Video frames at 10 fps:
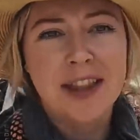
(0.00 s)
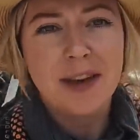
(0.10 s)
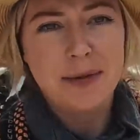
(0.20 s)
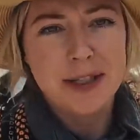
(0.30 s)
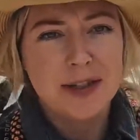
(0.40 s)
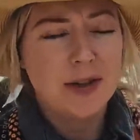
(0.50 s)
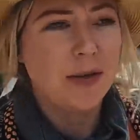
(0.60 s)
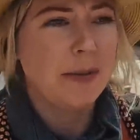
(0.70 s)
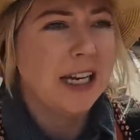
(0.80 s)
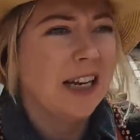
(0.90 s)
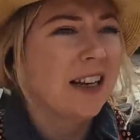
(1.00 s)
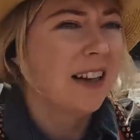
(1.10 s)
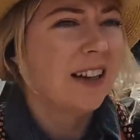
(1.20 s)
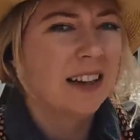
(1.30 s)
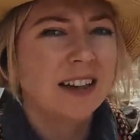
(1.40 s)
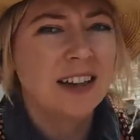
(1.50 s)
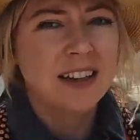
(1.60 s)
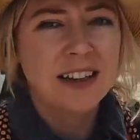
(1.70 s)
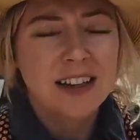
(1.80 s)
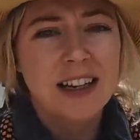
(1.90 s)
There were so many
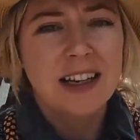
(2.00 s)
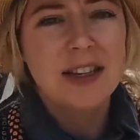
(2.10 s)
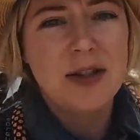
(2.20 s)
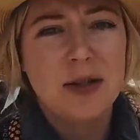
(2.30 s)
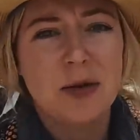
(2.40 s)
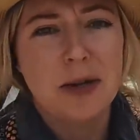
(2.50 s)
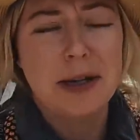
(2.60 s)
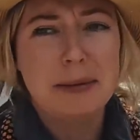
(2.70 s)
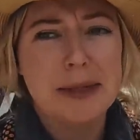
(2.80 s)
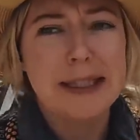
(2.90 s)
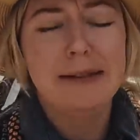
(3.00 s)
adorable